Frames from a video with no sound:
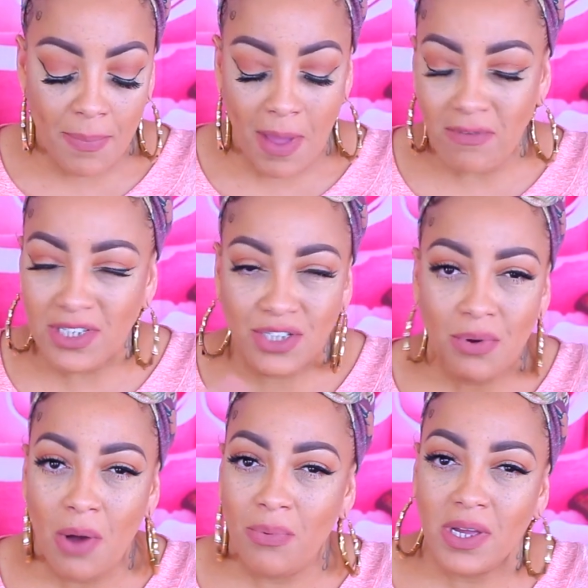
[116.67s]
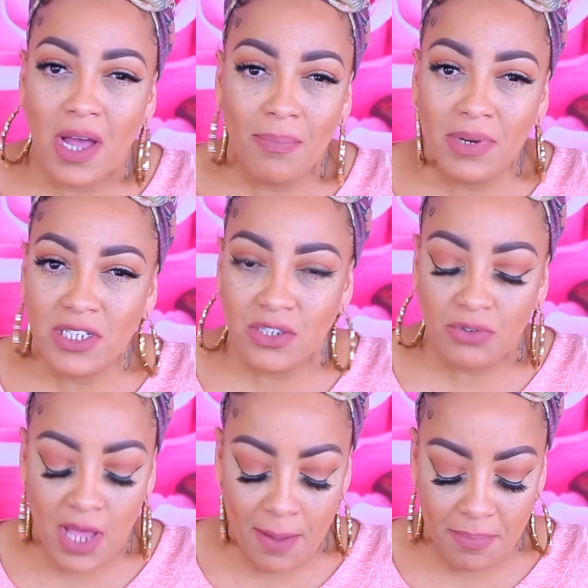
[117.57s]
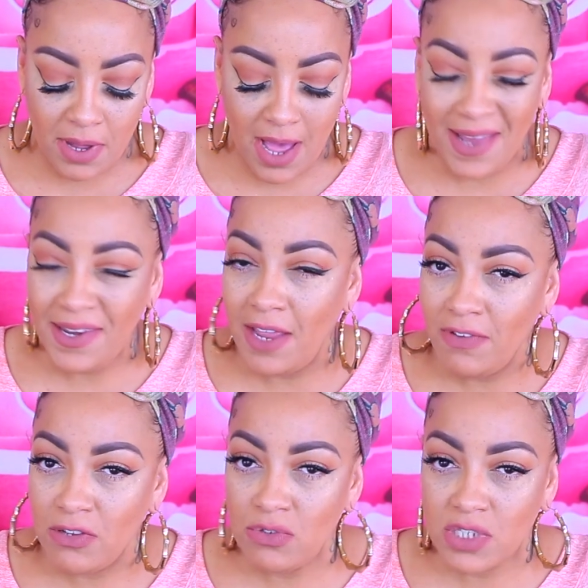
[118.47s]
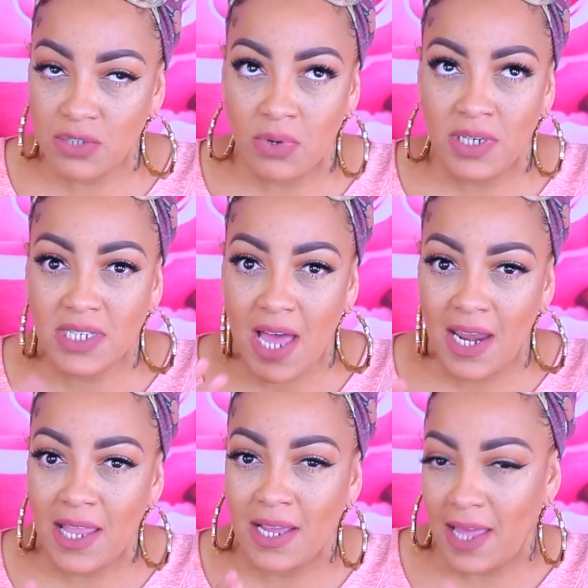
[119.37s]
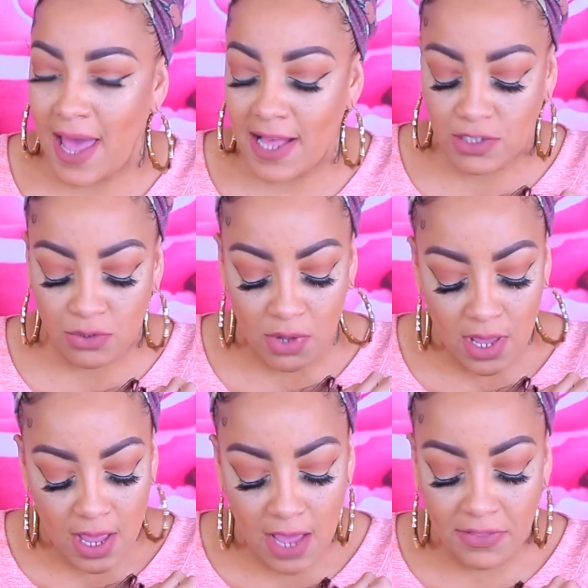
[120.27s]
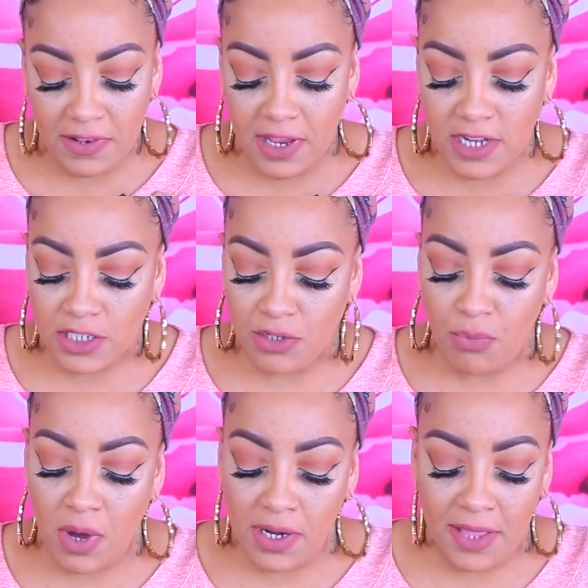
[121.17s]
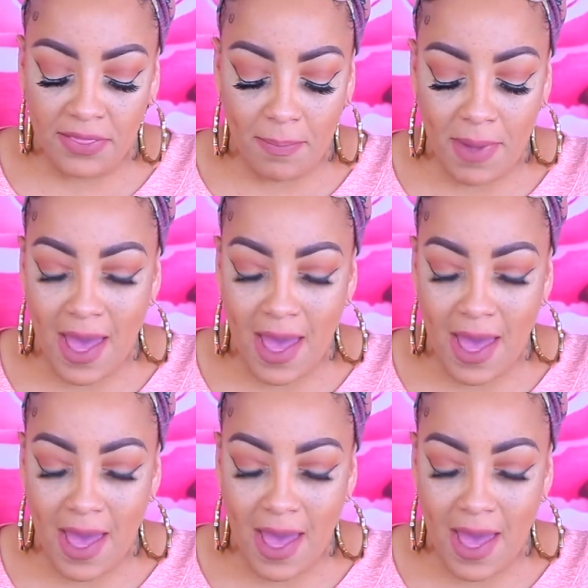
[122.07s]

I'm not really sure why wig companies do that but I never use this one. It's kind of like a hassle and then there's the one in the